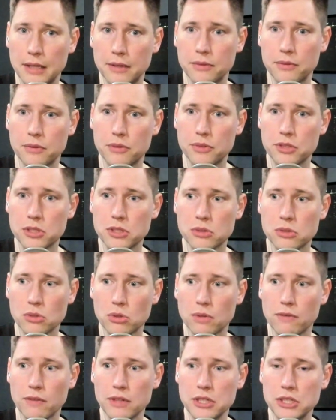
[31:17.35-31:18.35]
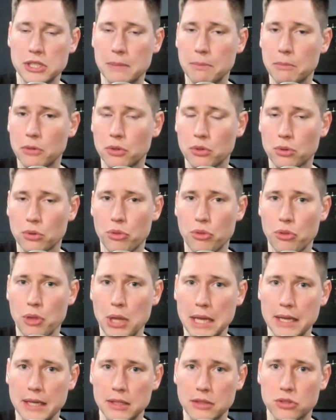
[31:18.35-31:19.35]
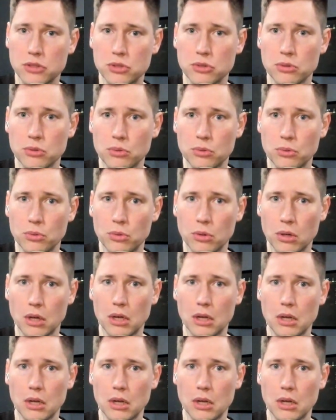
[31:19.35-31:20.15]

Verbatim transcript: and sort of a similar thing to